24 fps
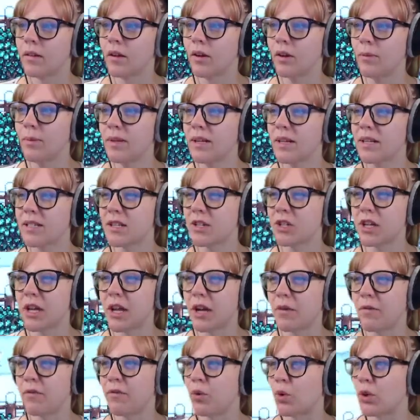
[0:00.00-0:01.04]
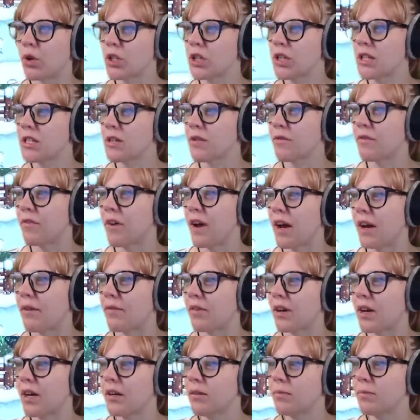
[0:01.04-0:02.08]
I hope it doesn't shut at 4. It shuts at 5,
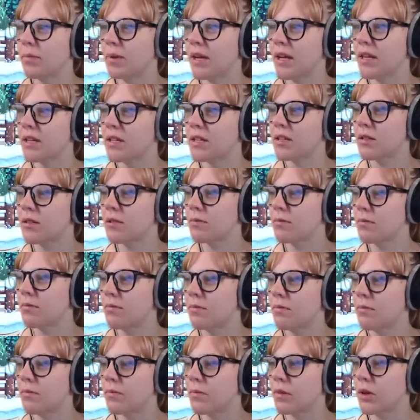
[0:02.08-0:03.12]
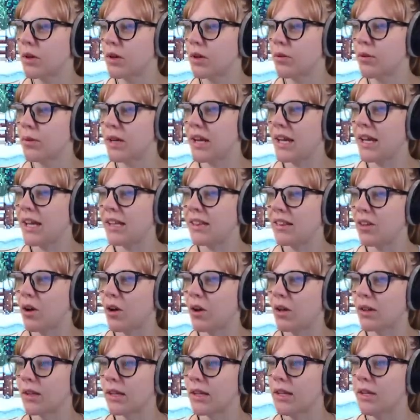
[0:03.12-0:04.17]
right, Pierre's? No, I don't want to eat the
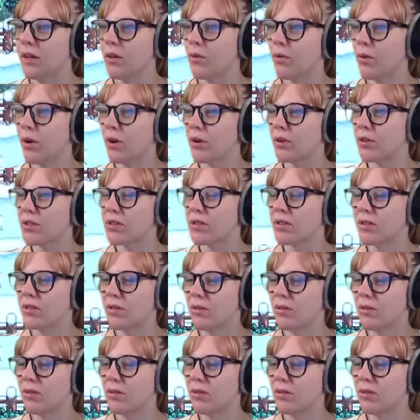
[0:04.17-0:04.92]
holly. Gross.